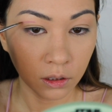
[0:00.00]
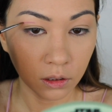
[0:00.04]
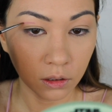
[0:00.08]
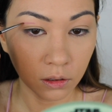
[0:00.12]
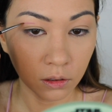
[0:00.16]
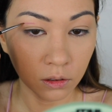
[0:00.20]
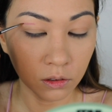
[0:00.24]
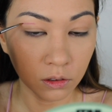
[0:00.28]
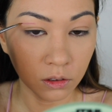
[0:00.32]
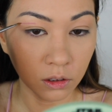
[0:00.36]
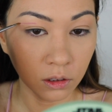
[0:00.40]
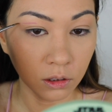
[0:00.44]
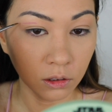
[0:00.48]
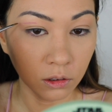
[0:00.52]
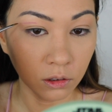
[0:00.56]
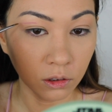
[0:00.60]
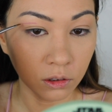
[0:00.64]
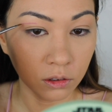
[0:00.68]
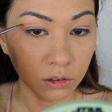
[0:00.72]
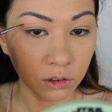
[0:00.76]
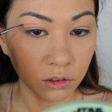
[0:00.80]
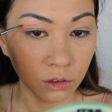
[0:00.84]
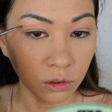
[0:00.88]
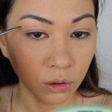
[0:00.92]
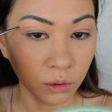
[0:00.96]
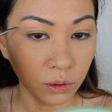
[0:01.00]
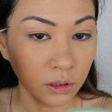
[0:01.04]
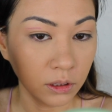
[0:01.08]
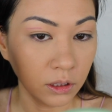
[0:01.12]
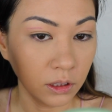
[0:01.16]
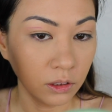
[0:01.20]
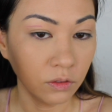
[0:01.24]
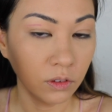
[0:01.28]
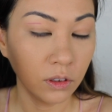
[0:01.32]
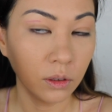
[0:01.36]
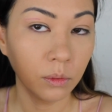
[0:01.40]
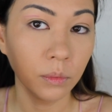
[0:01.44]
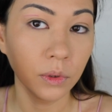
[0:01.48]
is gonna look so
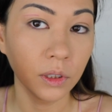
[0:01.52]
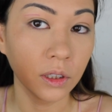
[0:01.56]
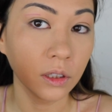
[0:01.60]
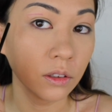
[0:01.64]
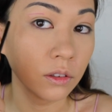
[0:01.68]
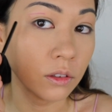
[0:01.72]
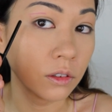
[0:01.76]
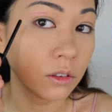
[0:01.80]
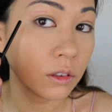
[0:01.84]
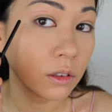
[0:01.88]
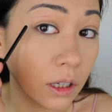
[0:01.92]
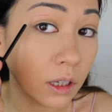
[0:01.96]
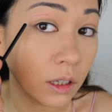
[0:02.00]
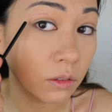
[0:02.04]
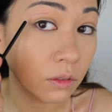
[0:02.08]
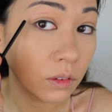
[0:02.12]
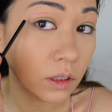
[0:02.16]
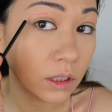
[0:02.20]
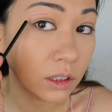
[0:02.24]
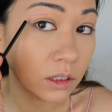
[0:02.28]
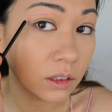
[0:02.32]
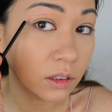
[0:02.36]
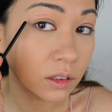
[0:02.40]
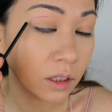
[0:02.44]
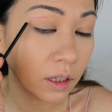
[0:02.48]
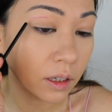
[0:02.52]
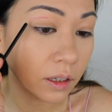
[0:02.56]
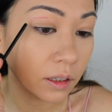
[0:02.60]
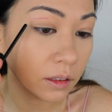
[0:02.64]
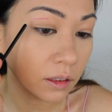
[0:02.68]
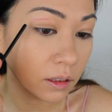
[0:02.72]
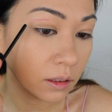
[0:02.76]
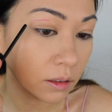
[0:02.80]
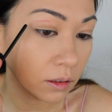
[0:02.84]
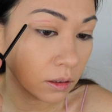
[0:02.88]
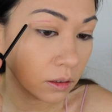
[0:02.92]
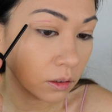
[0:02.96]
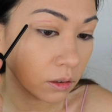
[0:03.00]
uneven because I have like a
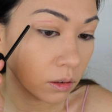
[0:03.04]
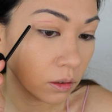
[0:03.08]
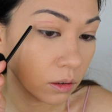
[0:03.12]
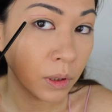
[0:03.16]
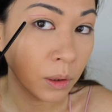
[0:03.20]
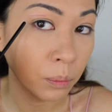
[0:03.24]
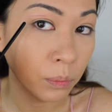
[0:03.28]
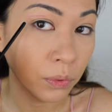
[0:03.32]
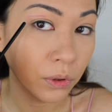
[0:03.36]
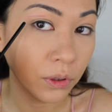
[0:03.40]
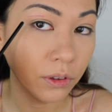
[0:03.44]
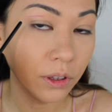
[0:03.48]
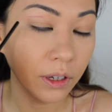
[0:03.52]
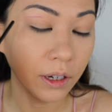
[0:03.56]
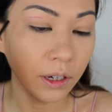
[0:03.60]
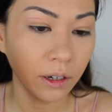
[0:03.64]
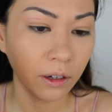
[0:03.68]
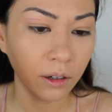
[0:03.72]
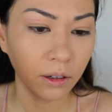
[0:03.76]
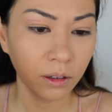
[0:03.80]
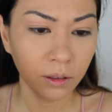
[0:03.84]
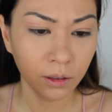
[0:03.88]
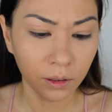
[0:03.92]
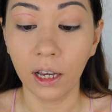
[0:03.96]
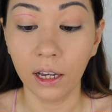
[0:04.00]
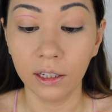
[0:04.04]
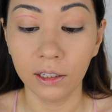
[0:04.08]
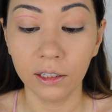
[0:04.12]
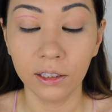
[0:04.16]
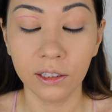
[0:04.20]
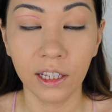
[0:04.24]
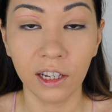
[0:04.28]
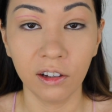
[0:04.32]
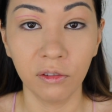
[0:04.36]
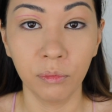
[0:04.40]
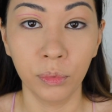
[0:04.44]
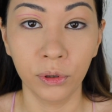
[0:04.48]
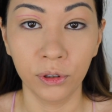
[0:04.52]
tiny little pimple there. I can
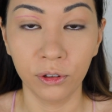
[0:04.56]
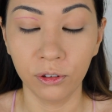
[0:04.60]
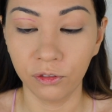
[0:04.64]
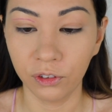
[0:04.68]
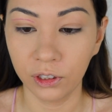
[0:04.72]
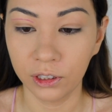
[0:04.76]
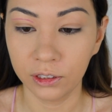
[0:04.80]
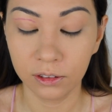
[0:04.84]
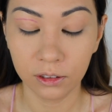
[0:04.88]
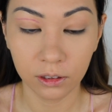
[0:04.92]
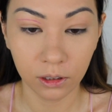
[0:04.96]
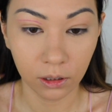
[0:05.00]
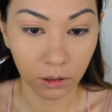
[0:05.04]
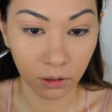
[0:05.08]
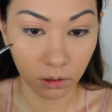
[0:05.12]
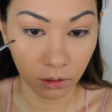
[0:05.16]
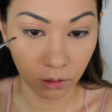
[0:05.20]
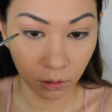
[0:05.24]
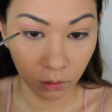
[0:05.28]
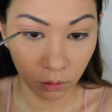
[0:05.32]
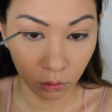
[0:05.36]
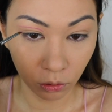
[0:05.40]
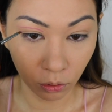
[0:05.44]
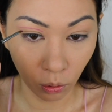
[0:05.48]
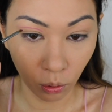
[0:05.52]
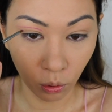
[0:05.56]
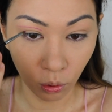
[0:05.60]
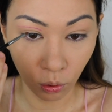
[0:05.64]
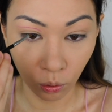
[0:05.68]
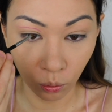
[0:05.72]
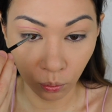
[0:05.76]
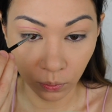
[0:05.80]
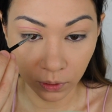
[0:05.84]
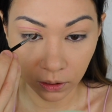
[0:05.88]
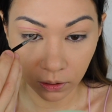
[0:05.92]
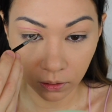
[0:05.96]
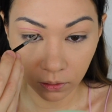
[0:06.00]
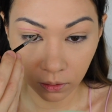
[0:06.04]
have perfect skin the whole
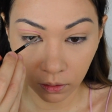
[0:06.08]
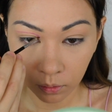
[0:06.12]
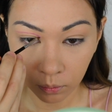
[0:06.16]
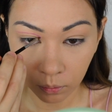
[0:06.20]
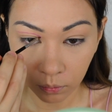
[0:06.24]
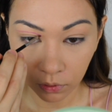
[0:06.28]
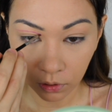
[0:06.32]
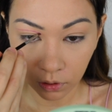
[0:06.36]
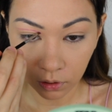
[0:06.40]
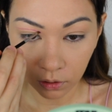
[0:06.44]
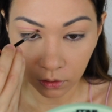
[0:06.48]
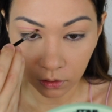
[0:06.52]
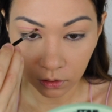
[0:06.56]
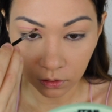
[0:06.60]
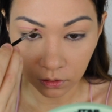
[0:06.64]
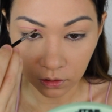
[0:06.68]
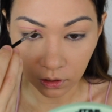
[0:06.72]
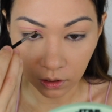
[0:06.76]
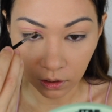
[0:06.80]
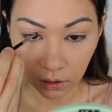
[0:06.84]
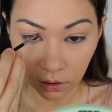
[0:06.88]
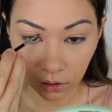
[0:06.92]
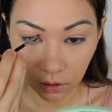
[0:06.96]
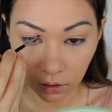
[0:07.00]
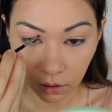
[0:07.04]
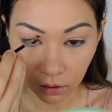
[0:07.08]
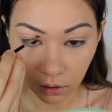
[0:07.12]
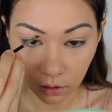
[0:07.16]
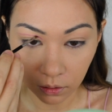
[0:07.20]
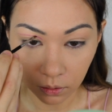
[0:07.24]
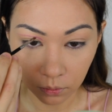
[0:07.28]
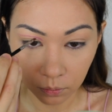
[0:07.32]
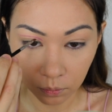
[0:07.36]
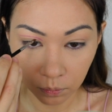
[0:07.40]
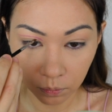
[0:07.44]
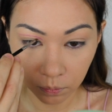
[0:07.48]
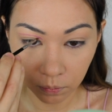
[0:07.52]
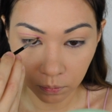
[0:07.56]
week, but then the day
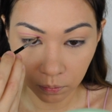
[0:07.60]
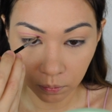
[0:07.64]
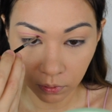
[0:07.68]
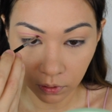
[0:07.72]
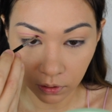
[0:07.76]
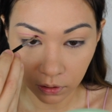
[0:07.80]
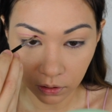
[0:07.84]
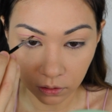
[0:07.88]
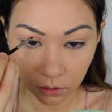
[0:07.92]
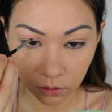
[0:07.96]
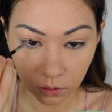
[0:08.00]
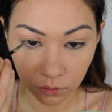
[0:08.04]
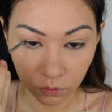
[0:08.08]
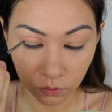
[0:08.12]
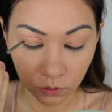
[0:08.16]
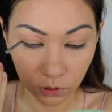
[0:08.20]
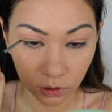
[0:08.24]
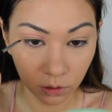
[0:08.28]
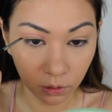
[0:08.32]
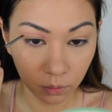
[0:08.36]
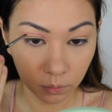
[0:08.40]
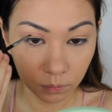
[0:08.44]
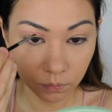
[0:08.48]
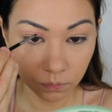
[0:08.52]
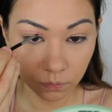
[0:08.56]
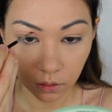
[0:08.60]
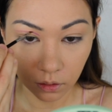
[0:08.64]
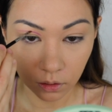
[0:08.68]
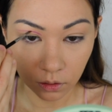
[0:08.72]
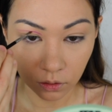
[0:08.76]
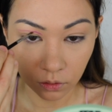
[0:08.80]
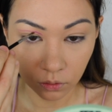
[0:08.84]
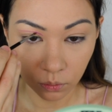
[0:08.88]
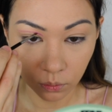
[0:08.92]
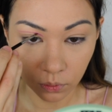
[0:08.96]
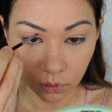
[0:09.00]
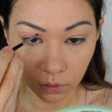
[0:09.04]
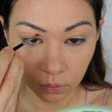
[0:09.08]
I plan to film,
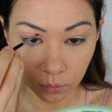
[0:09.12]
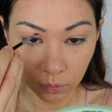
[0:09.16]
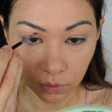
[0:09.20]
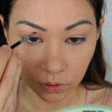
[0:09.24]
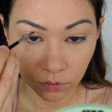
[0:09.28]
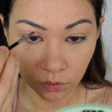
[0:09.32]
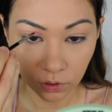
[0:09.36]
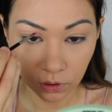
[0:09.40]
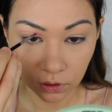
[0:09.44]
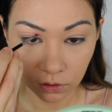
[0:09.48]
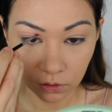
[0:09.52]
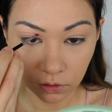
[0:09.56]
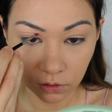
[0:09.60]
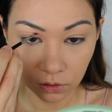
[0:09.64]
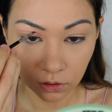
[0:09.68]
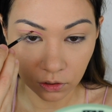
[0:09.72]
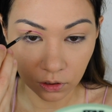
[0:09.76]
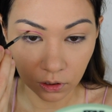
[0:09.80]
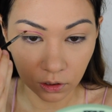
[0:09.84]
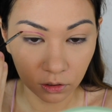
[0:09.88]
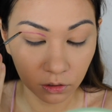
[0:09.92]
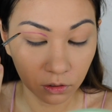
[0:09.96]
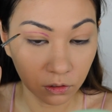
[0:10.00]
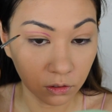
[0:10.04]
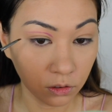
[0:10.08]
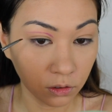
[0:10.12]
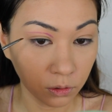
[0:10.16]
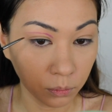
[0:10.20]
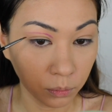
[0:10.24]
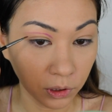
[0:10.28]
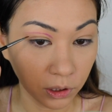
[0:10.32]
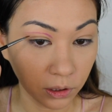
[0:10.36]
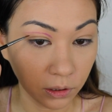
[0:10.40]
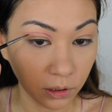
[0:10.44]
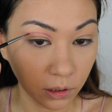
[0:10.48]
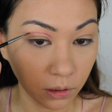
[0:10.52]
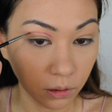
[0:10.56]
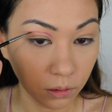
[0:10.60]
that's when my face decides to
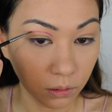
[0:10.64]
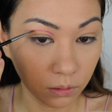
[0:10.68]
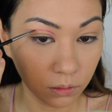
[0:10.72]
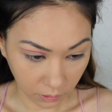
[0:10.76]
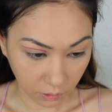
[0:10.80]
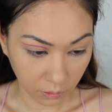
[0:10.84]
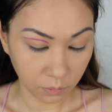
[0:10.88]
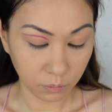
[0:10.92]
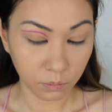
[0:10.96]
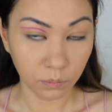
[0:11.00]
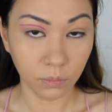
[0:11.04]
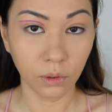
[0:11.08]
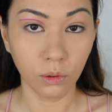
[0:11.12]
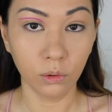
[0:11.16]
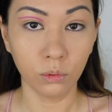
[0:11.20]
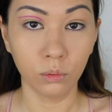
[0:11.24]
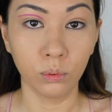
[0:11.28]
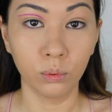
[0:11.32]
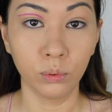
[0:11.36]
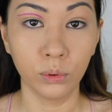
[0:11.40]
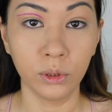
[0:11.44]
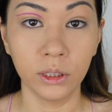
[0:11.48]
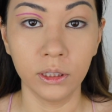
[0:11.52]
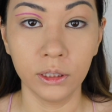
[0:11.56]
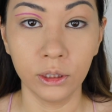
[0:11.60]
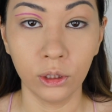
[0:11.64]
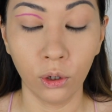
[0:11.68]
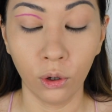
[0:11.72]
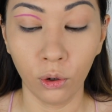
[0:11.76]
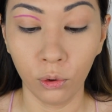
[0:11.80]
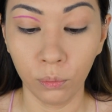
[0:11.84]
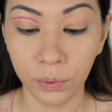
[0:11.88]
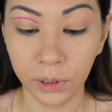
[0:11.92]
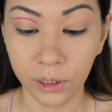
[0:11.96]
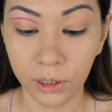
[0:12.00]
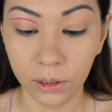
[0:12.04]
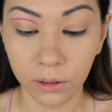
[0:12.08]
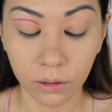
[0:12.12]
break out. I'm really
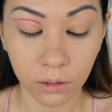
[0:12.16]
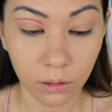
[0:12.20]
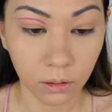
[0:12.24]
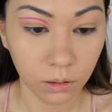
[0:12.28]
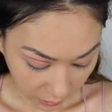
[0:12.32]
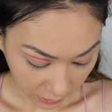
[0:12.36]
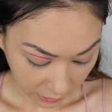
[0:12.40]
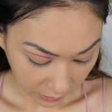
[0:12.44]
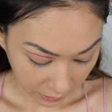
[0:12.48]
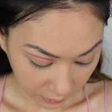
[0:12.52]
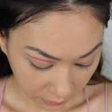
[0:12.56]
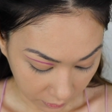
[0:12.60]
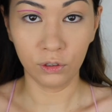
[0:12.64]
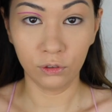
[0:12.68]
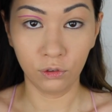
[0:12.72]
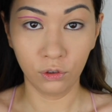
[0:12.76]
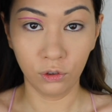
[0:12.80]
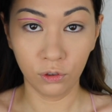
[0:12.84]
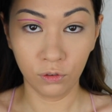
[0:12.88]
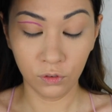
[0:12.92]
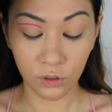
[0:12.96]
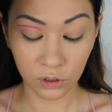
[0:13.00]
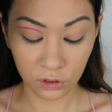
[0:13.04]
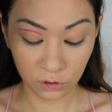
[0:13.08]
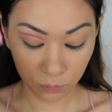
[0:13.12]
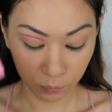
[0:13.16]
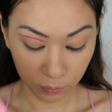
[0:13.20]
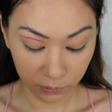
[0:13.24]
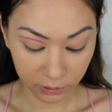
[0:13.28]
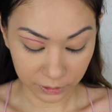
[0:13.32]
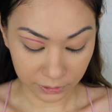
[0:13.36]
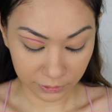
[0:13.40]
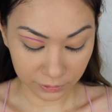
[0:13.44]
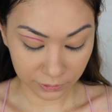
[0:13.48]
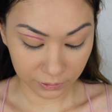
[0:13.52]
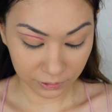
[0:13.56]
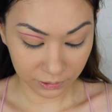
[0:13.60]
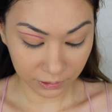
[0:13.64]
hoping that Juvia's
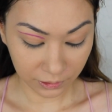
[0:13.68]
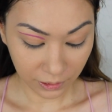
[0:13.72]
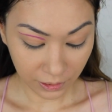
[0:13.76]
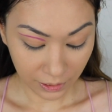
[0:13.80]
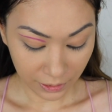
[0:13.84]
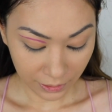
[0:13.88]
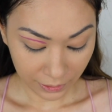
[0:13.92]
Place